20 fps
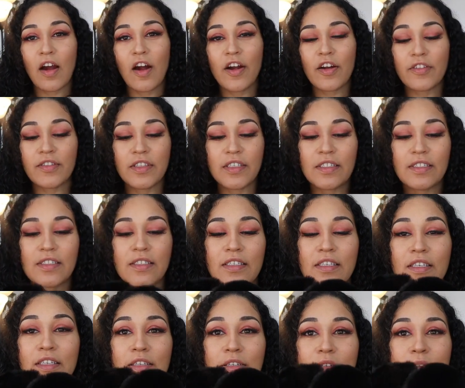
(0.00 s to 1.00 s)
are these
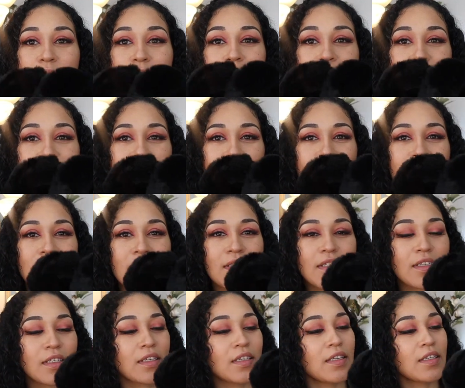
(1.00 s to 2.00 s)
cute
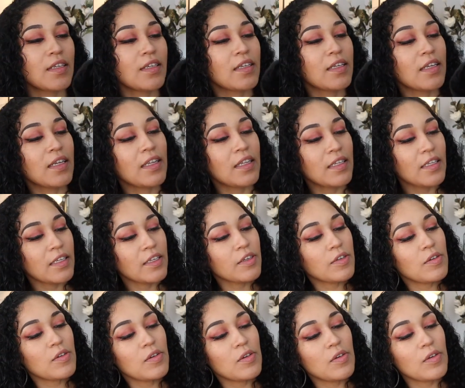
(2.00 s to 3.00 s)

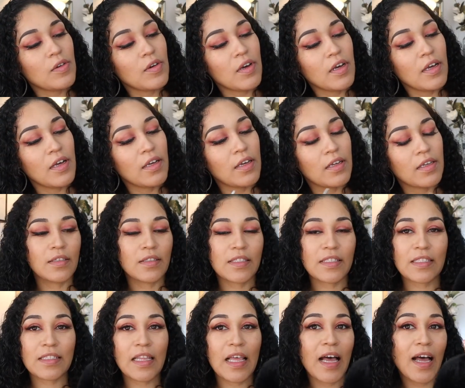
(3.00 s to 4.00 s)
little
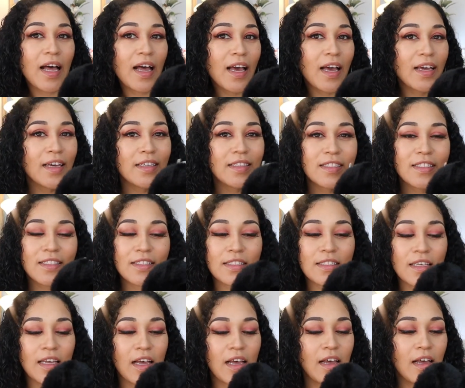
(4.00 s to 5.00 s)

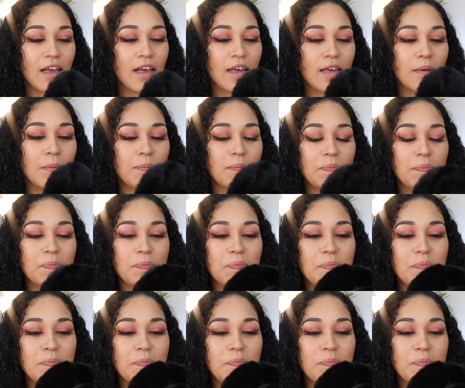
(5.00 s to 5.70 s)
slides. Um,